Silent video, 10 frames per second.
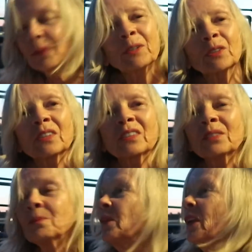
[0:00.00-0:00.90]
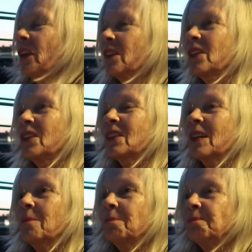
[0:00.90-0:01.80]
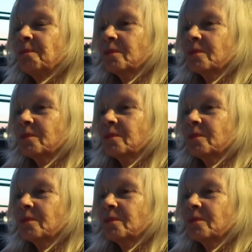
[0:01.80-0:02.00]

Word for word: It's because there's, there's um,